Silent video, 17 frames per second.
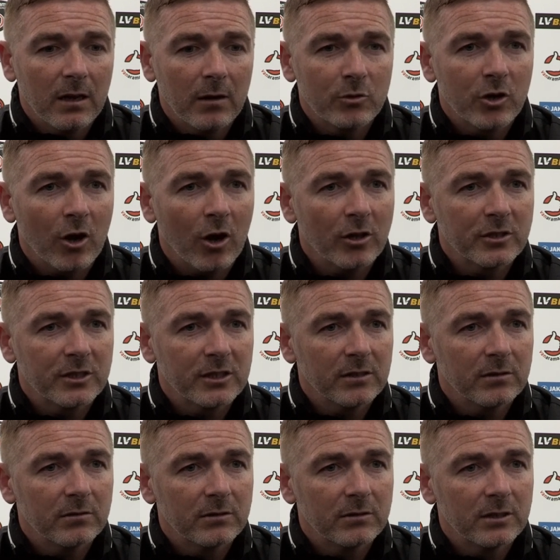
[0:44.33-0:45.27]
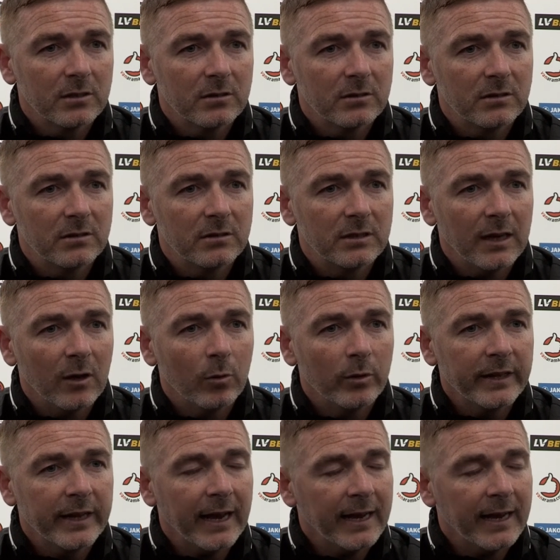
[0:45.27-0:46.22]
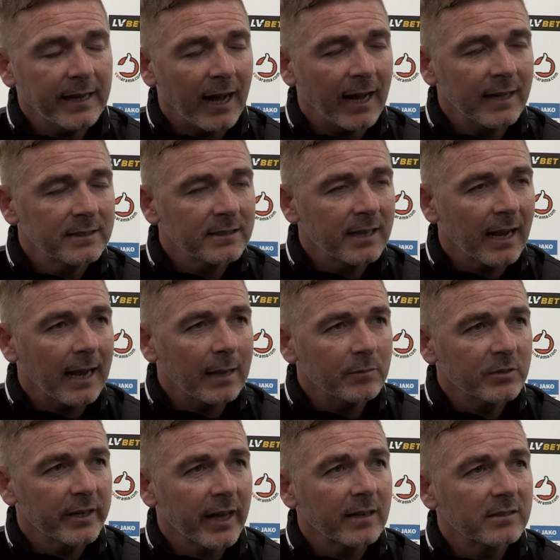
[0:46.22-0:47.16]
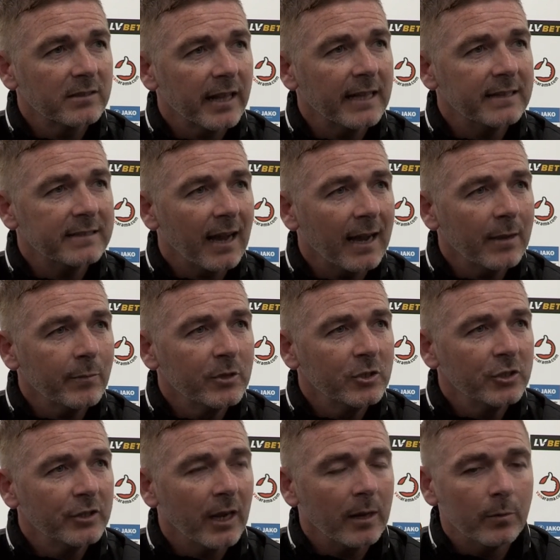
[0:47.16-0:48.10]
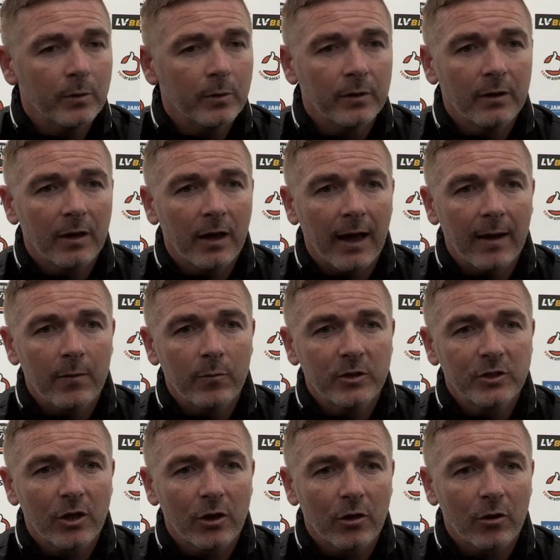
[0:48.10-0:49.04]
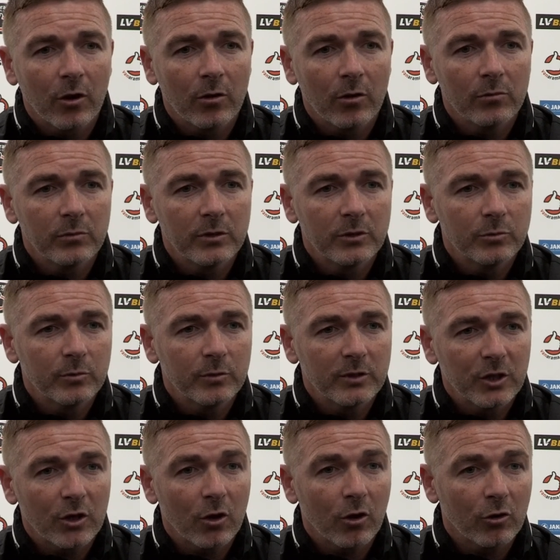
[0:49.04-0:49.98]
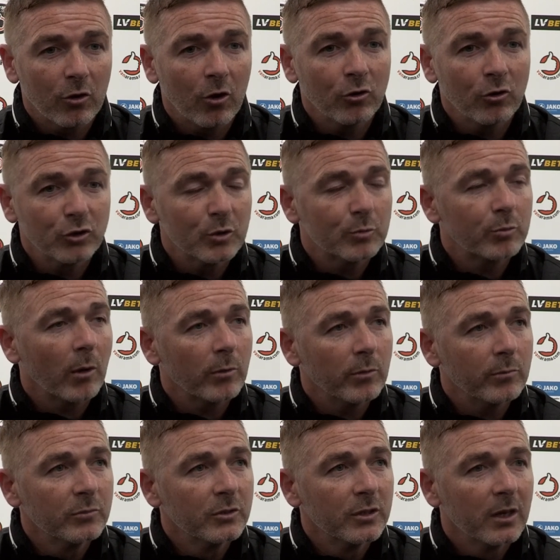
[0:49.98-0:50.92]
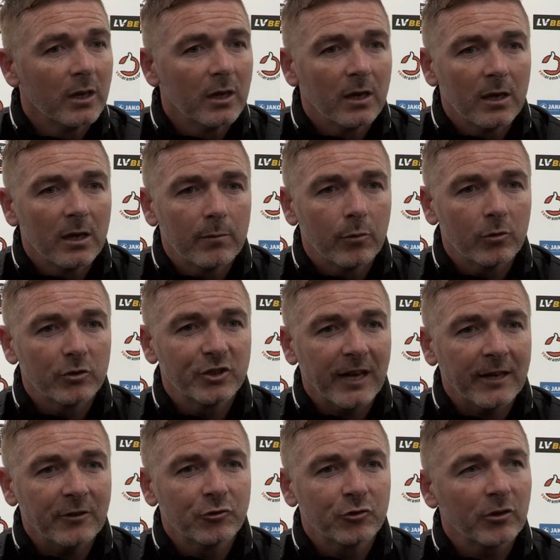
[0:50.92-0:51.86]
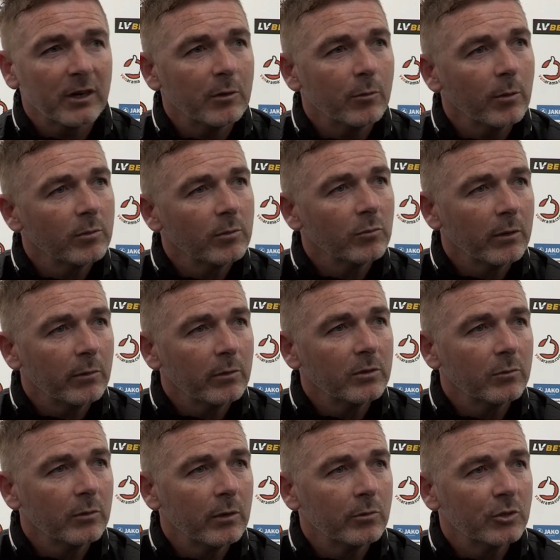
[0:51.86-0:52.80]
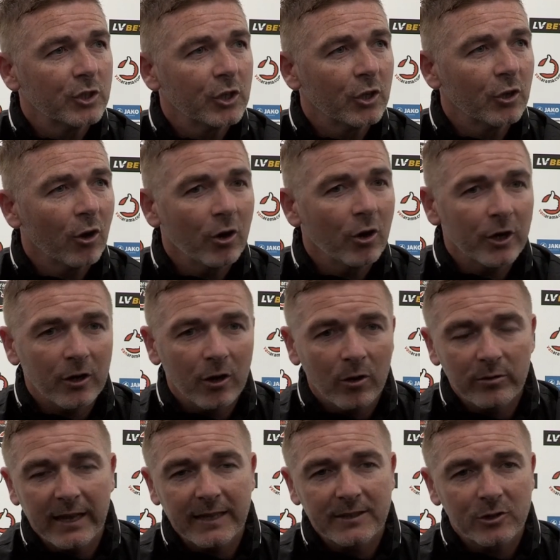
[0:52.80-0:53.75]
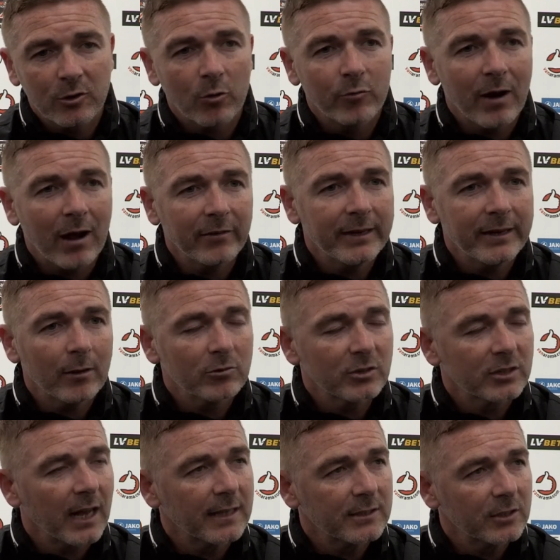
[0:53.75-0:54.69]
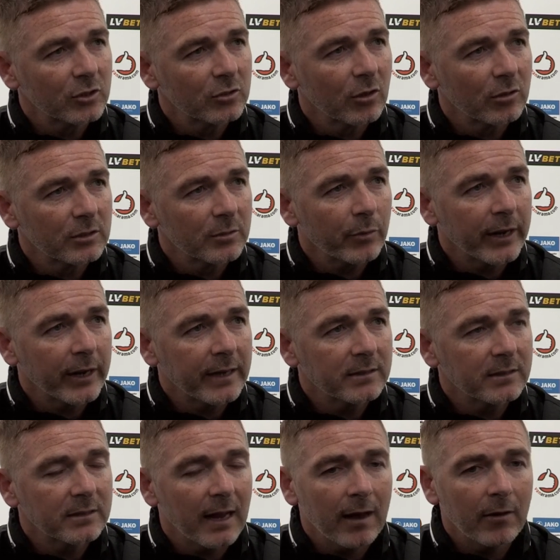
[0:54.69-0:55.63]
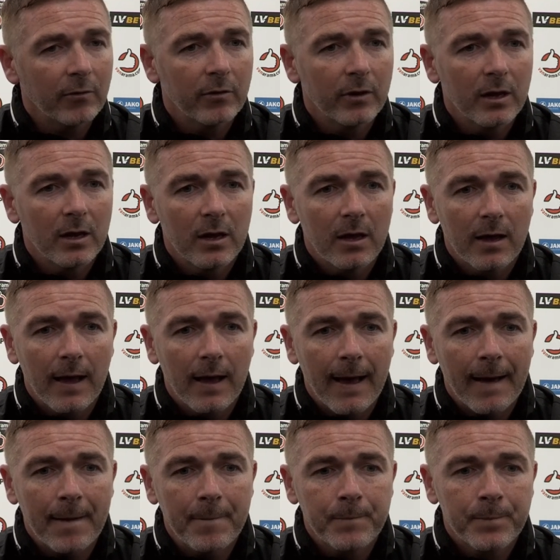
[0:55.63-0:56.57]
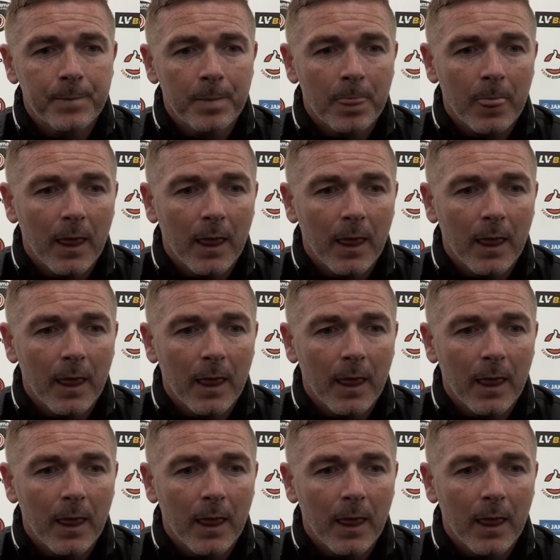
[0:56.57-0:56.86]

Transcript: it was hard to deal with it at times against their diamond shape, which I thought caused us problems. But centrally, we were secure. You know, they had to go round the outside to sort of break us down.